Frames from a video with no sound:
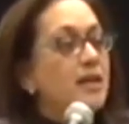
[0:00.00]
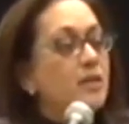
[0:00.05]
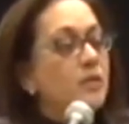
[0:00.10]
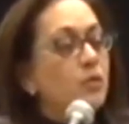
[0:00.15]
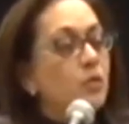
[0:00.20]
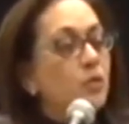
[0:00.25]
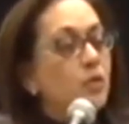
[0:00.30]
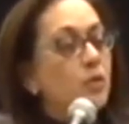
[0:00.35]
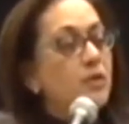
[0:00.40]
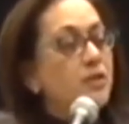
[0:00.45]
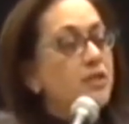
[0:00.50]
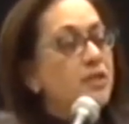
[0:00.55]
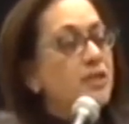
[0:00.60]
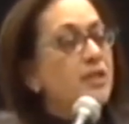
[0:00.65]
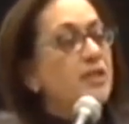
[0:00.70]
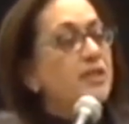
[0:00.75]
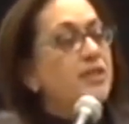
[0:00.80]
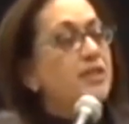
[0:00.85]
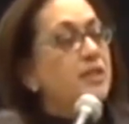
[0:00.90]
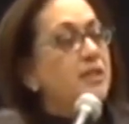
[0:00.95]
in
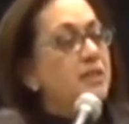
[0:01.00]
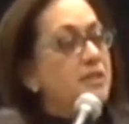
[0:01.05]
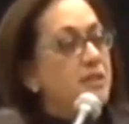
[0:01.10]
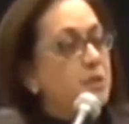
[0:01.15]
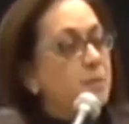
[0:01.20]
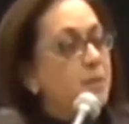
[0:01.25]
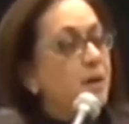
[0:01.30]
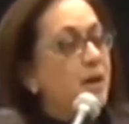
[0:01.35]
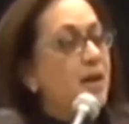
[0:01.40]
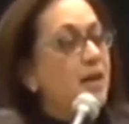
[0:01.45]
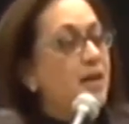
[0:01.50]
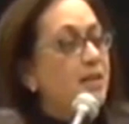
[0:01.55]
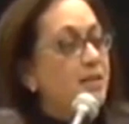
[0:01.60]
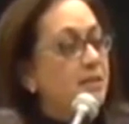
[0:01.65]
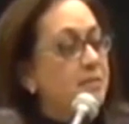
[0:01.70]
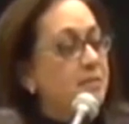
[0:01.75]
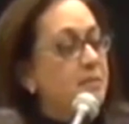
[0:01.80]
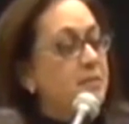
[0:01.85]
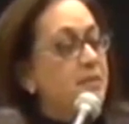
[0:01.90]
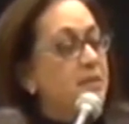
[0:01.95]
order to inspire
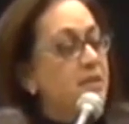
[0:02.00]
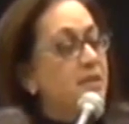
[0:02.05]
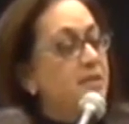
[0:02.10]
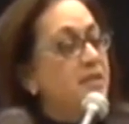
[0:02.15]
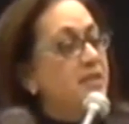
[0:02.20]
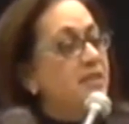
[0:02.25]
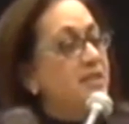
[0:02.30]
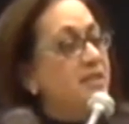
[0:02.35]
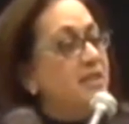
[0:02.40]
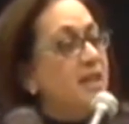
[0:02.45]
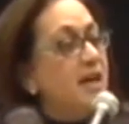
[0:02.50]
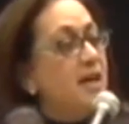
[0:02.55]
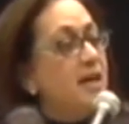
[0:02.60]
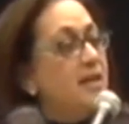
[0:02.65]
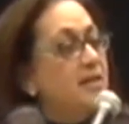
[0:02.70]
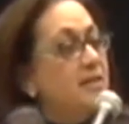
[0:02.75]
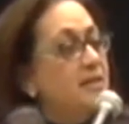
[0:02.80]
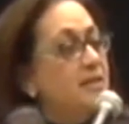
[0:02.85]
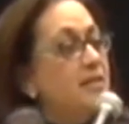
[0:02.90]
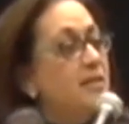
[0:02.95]
them to
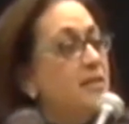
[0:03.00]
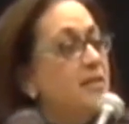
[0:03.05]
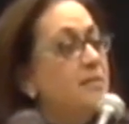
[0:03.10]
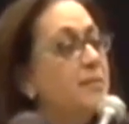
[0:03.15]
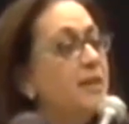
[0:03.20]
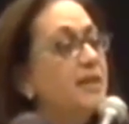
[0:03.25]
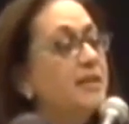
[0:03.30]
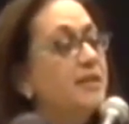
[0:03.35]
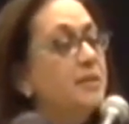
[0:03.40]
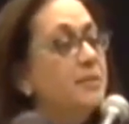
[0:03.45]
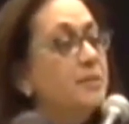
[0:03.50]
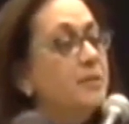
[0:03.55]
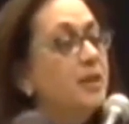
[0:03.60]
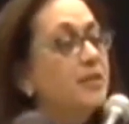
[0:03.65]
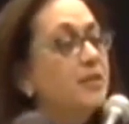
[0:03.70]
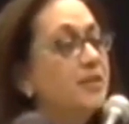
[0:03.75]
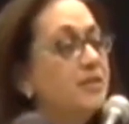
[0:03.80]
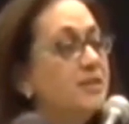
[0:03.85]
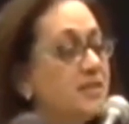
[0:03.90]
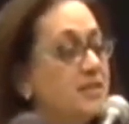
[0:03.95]
stand by their
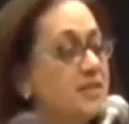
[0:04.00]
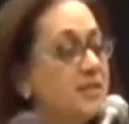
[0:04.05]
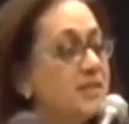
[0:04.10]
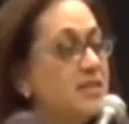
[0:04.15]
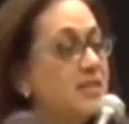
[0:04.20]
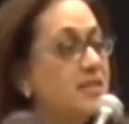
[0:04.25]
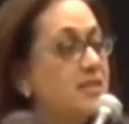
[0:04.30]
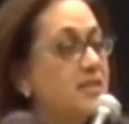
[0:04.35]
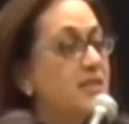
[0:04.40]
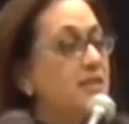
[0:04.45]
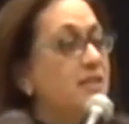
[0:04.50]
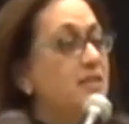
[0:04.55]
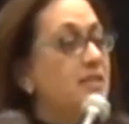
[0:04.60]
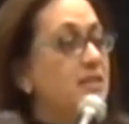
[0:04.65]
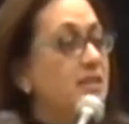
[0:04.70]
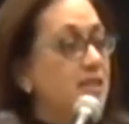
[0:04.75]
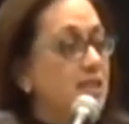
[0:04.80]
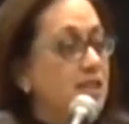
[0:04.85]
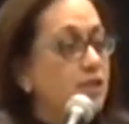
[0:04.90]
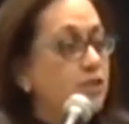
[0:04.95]
brothers and sisters
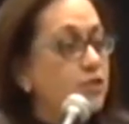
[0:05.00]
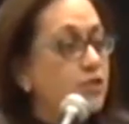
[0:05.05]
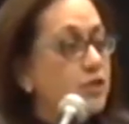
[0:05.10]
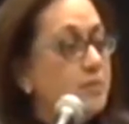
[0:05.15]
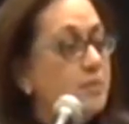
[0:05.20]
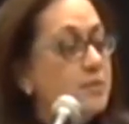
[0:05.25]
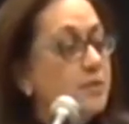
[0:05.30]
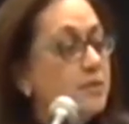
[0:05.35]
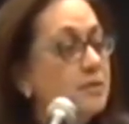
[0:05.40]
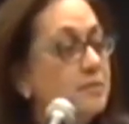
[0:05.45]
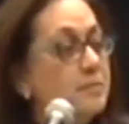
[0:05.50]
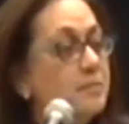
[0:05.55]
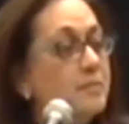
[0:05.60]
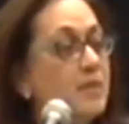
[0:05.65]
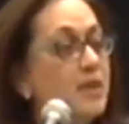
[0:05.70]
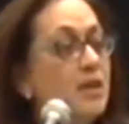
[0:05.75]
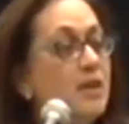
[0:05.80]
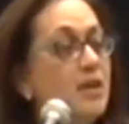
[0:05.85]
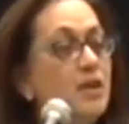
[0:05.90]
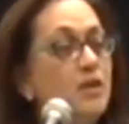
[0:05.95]
in Egypt,
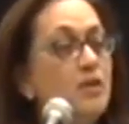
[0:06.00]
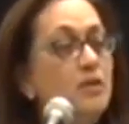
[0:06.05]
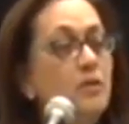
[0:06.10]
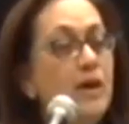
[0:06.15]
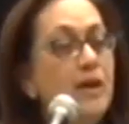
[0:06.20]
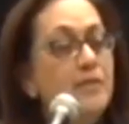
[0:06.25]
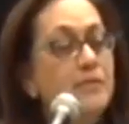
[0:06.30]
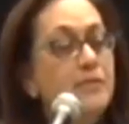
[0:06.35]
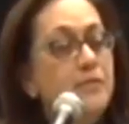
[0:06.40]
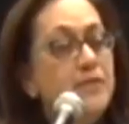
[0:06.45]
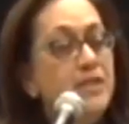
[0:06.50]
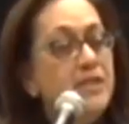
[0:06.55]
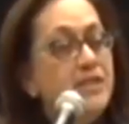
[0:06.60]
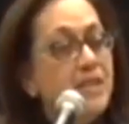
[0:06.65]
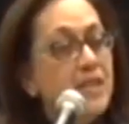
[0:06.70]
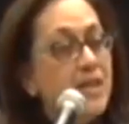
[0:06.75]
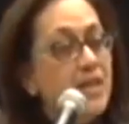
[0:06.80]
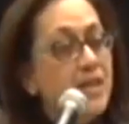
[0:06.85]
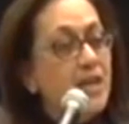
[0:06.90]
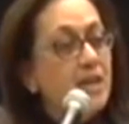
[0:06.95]
who every
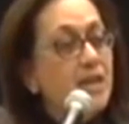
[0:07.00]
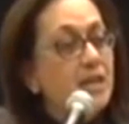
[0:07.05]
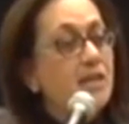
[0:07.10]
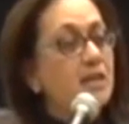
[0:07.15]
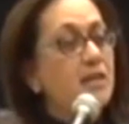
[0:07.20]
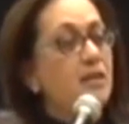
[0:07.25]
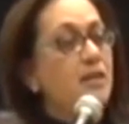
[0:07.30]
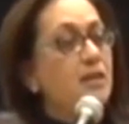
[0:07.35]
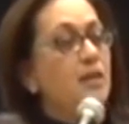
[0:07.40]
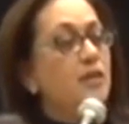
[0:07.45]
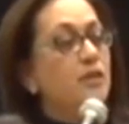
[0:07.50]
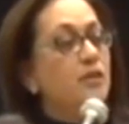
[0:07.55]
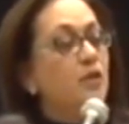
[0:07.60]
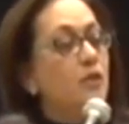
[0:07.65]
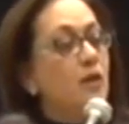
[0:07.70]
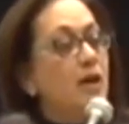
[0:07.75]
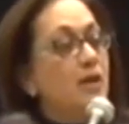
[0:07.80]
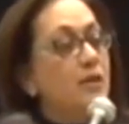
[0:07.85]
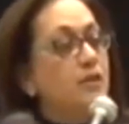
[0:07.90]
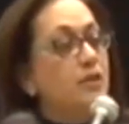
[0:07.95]
day
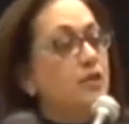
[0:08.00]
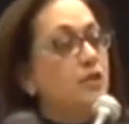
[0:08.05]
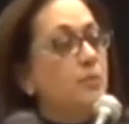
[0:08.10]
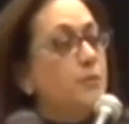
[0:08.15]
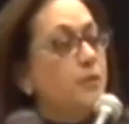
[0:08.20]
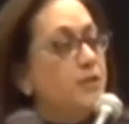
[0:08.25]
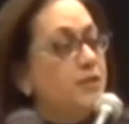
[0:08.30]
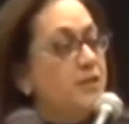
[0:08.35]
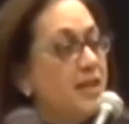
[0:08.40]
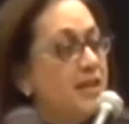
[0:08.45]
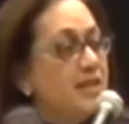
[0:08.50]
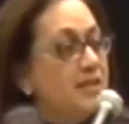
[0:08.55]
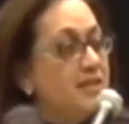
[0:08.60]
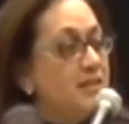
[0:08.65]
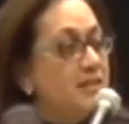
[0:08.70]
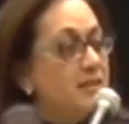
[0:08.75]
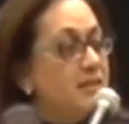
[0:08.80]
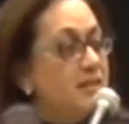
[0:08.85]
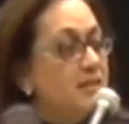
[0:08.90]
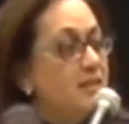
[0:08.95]
go out to
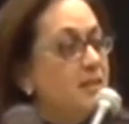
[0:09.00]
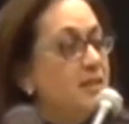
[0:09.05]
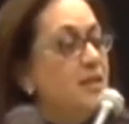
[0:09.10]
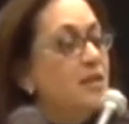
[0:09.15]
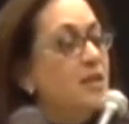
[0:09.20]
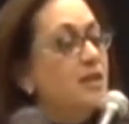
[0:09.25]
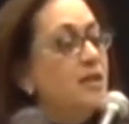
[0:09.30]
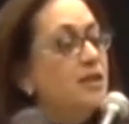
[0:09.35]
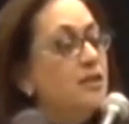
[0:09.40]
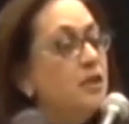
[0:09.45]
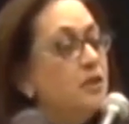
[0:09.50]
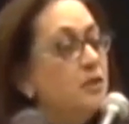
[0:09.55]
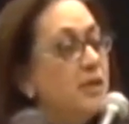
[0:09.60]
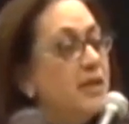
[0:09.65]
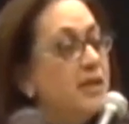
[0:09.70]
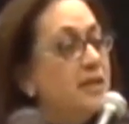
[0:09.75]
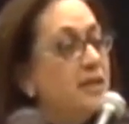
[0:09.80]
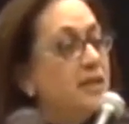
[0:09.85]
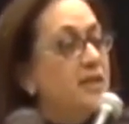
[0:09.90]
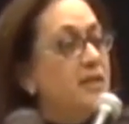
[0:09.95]
protest,
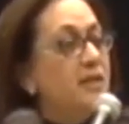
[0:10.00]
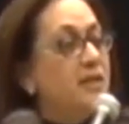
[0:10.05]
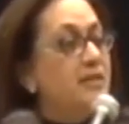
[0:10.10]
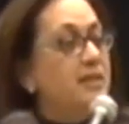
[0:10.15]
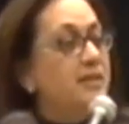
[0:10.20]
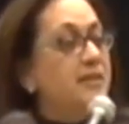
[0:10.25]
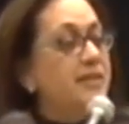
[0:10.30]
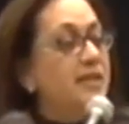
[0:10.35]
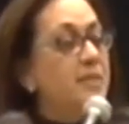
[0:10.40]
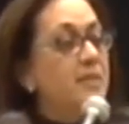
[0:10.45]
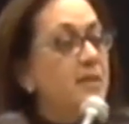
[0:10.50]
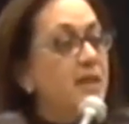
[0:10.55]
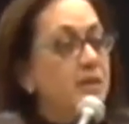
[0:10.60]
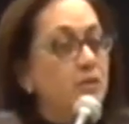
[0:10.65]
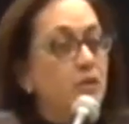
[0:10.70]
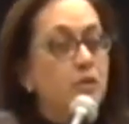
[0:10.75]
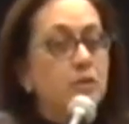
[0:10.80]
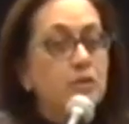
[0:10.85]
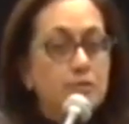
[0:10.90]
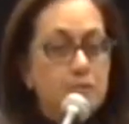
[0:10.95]
knowing that they may
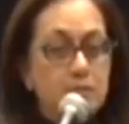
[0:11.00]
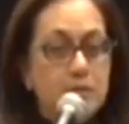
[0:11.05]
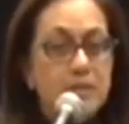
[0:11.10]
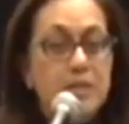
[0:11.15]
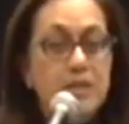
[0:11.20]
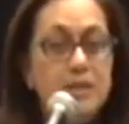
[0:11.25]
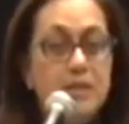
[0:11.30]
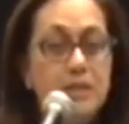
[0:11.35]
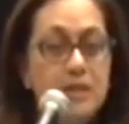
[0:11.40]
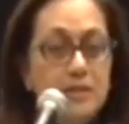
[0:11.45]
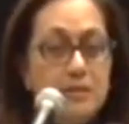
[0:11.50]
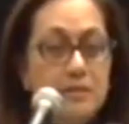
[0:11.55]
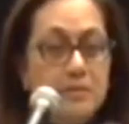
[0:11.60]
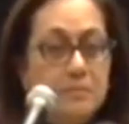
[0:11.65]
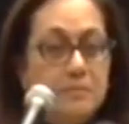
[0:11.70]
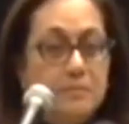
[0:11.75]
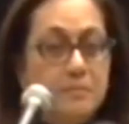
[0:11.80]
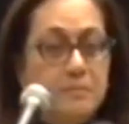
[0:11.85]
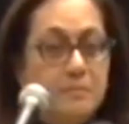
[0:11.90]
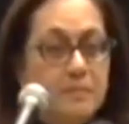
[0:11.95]
not
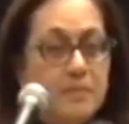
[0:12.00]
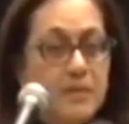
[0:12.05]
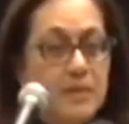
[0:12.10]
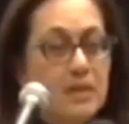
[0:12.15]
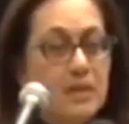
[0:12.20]
return.